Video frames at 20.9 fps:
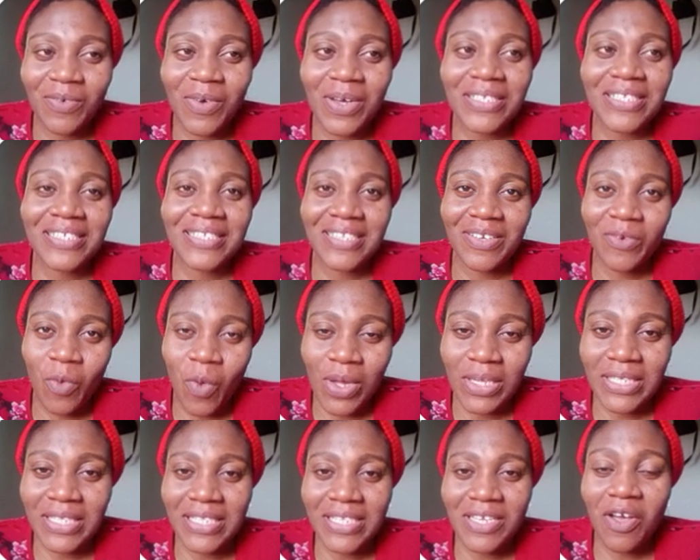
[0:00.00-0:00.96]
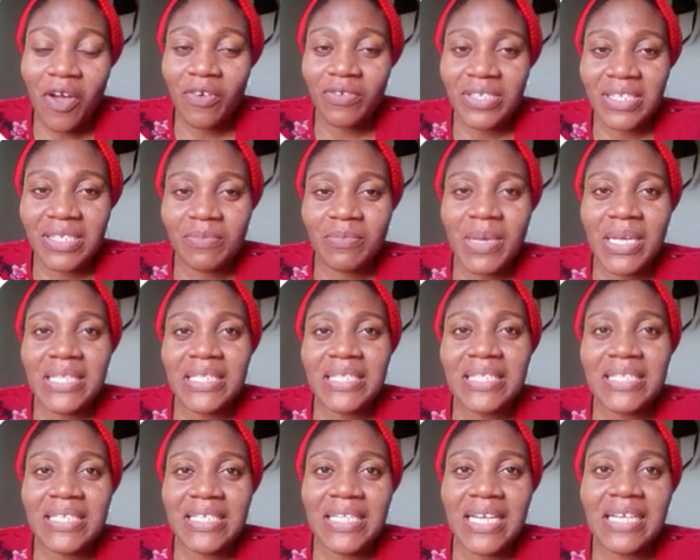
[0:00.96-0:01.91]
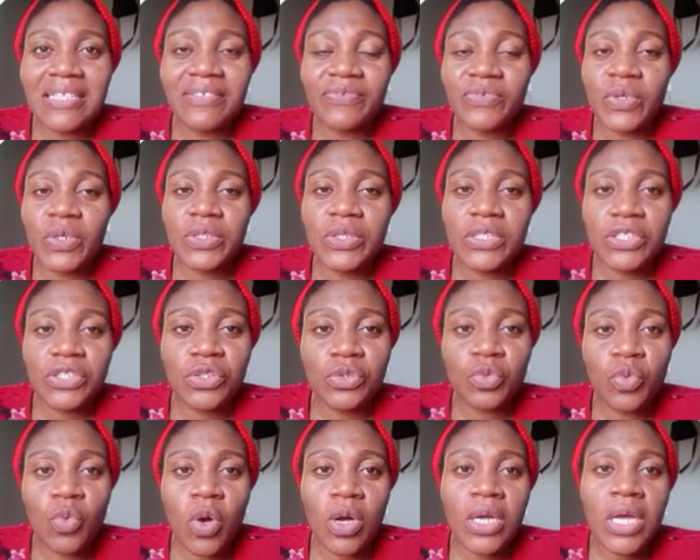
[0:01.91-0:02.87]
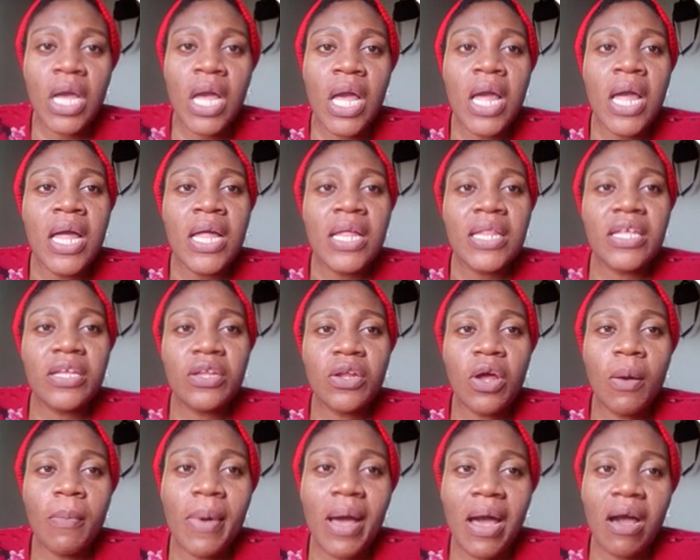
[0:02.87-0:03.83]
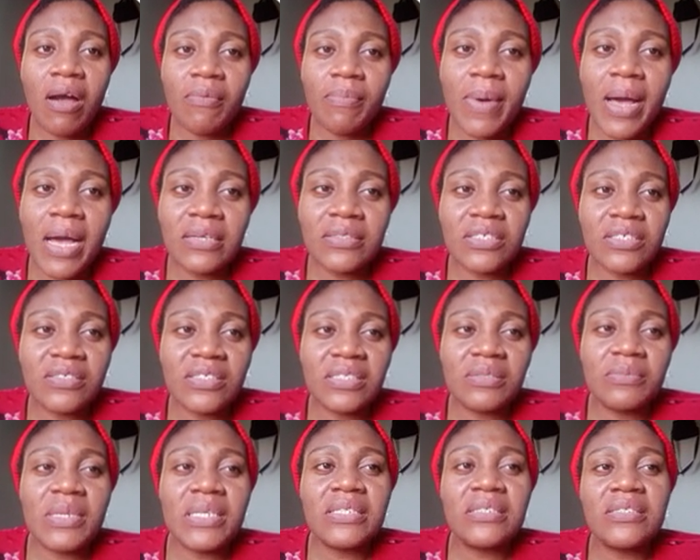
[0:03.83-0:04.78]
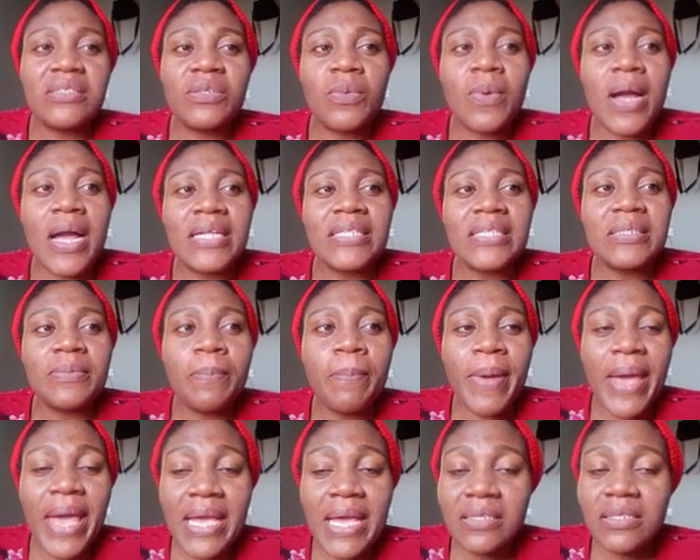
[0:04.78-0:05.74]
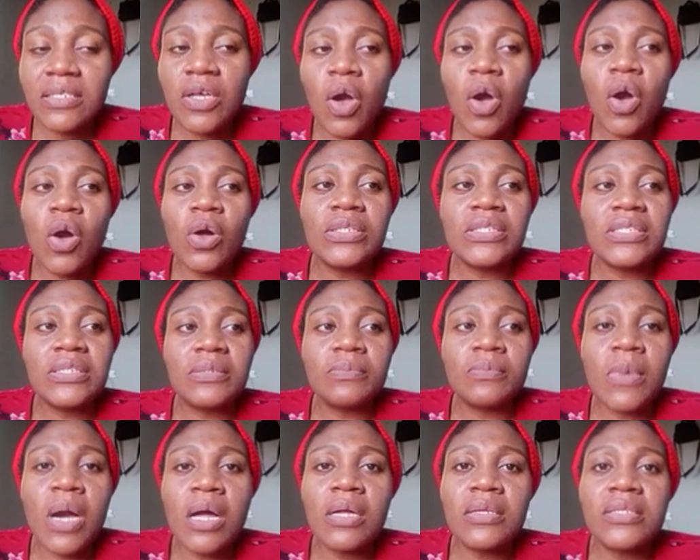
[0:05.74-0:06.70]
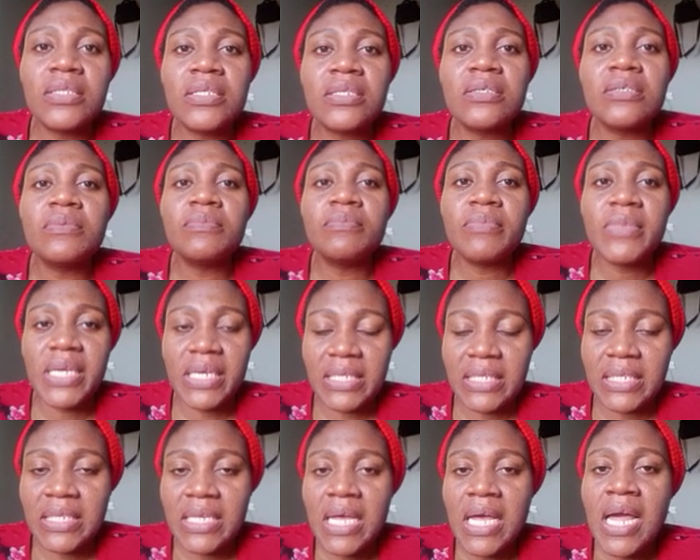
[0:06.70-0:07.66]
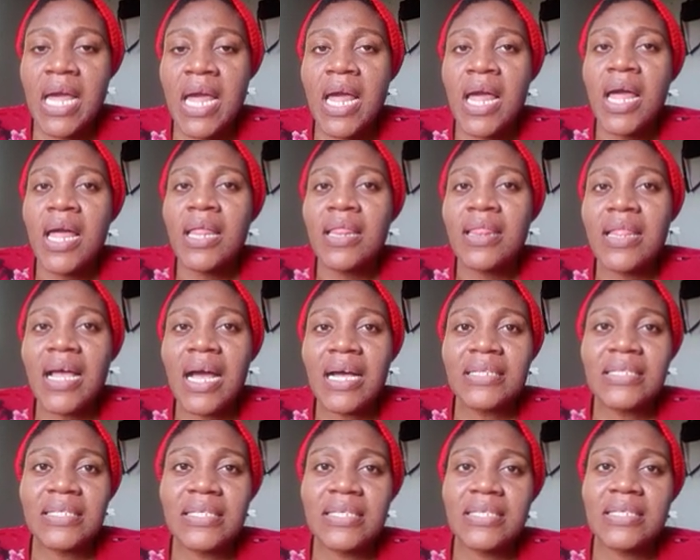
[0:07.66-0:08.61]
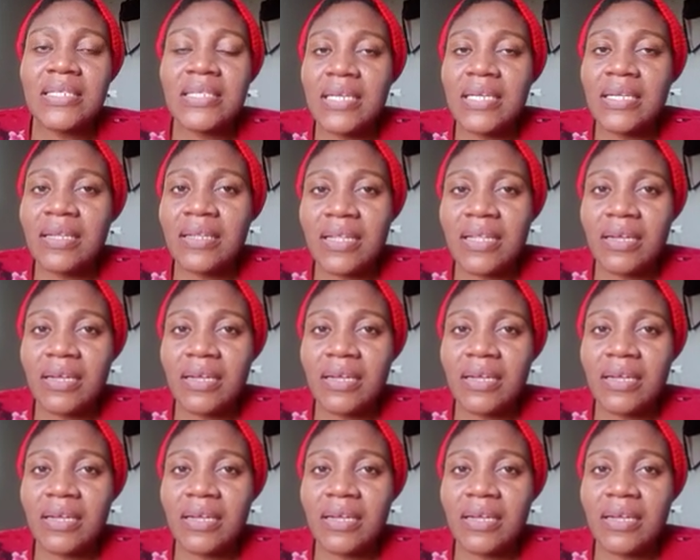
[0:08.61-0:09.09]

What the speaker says: is the quantity of cement needed for this work? The number of bags of cement required depends on the mortar mix. That is the